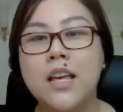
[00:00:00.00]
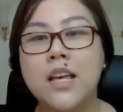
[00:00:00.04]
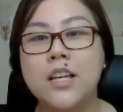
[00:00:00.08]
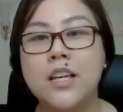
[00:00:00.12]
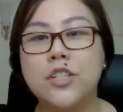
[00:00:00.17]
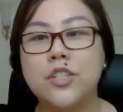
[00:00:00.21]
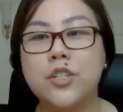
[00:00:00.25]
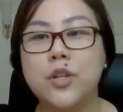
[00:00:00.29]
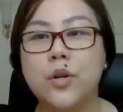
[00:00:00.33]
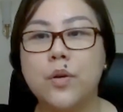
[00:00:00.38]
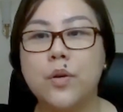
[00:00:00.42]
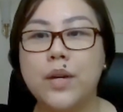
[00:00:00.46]

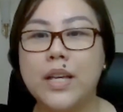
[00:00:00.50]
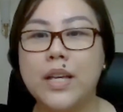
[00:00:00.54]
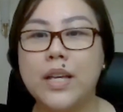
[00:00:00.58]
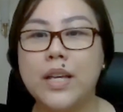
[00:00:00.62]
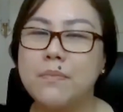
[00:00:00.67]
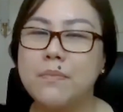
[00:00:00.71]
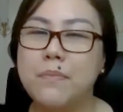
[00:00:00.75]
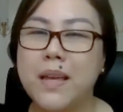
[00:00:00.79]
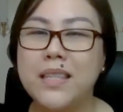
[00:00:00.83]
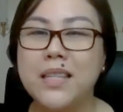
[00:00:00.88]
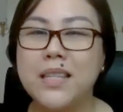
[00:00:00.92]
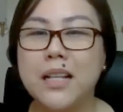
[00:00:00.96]
So it's
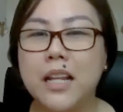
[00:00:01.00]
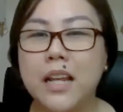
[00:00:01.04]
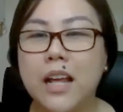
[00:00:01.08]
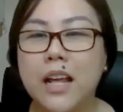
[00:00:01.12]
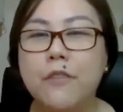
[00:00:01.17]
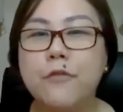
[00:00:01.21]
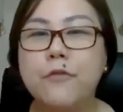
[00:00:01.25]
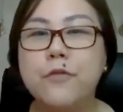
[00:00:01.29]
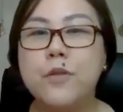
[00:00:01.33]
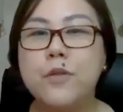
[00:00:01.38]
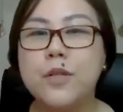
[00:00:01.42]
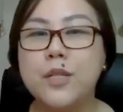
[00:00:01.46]
basically
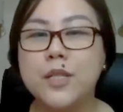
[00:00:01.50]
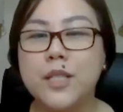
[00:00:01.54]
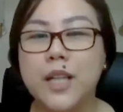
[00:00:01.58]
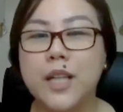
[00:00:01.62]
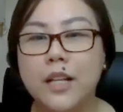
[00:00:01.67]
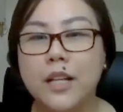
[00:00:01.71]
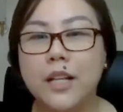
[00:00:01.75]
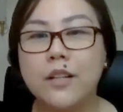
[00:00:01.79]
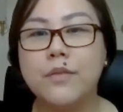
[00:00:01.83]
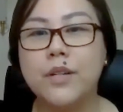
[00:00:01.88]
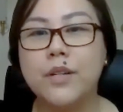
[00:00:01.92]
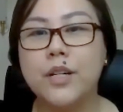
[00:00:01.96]
a full
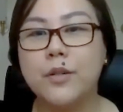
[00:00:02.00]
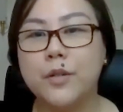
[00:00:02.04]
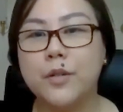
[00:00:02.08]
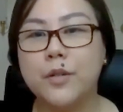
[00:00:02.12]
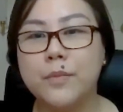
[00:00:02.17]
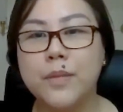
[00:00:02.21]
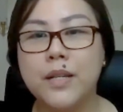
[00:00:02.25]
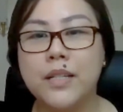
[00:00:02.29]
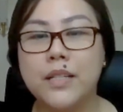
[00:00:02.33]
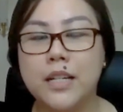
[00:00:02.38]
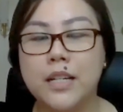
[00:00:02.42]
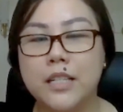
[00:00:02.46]
cycle
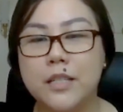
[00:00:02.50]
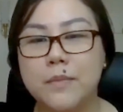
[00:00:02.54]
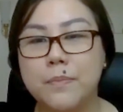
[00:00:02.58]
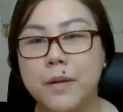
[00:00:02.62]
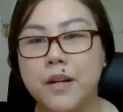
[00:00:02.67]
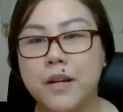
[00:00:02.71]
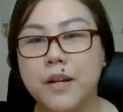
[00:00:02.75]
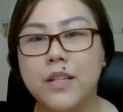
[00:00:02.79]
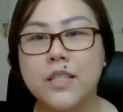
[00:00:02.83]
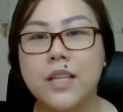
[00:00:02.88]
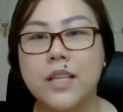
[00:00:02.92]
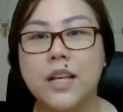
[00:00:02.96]
recruitment
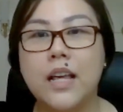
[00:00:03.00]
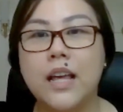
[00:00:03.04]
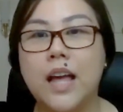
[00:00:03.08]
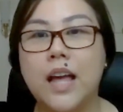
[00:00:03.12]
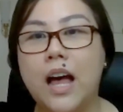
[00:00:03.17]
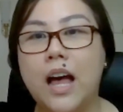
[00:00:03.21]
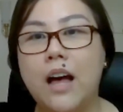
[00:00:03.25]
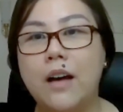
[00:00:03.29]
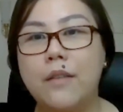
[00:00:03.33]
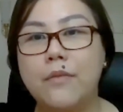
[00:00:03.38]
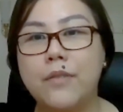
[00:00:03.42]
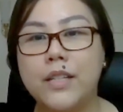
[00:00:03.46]
experience that I
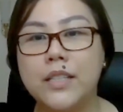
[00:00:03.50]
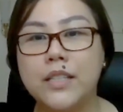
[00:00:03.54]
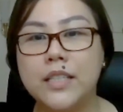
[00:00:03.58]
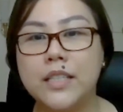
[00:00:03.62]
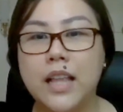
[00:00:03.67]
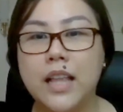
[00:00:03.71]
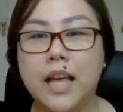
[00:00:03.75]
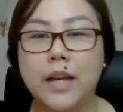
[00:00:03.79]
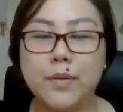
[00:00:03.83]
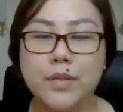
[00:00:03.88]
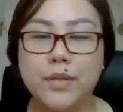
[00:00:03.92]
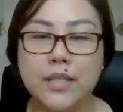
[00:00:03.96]
have
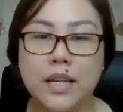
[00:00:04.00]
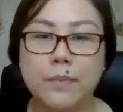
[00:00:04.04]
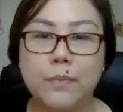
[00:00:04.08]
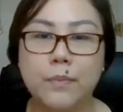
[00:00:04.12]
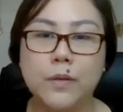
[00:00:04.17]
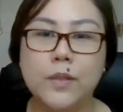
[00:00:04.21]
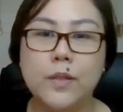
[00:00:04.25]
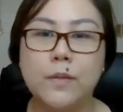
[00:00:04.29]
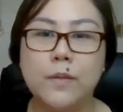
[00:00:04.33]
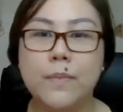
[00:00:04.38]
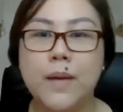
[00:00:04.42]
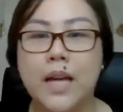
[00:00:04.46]
until I was
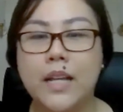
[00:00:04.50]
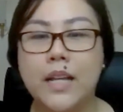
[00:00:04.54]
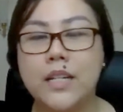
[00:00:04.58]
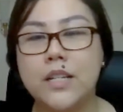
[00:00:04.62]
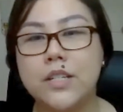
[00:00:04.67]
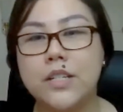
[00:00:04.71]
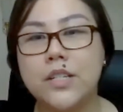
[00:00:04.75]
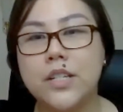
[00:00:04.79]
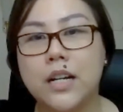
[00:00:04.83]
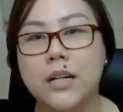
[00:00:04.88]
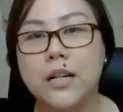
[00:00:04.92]
able to manage